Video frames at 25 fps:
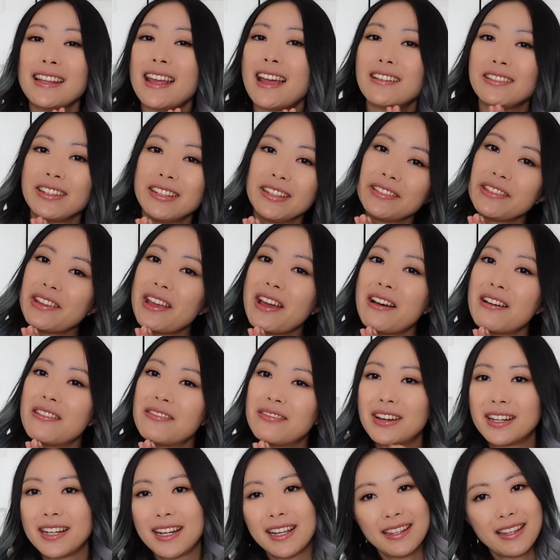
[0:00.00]
now you know
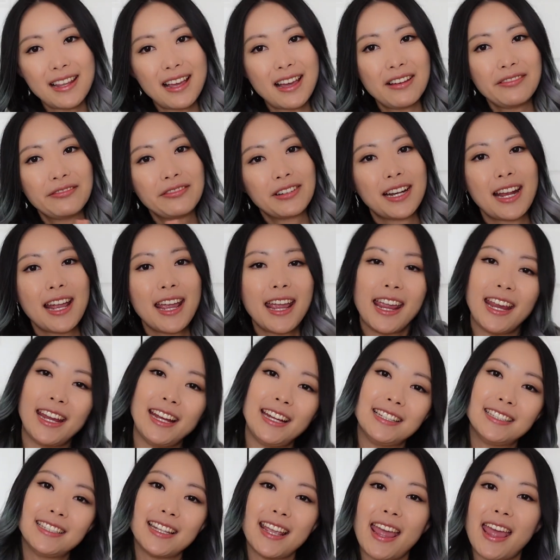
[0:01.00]
what I love, what I
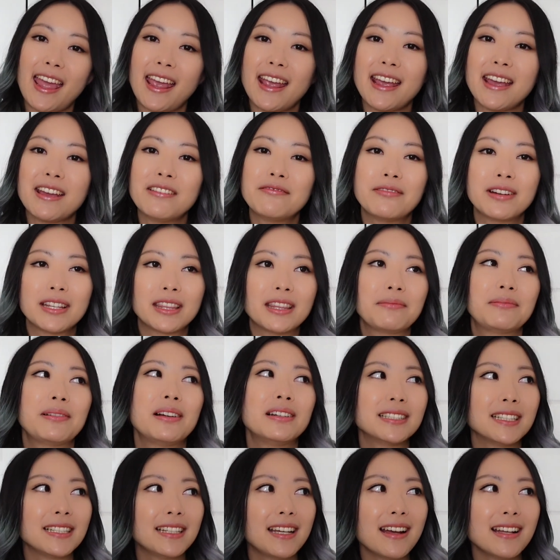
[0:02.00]
hate, and what the
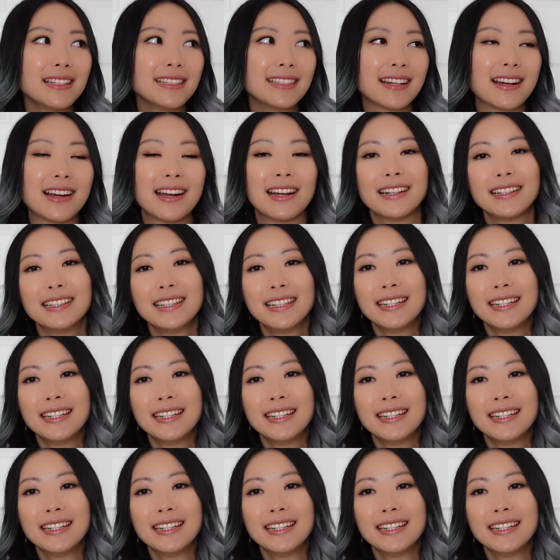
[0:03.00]
pros and cons are.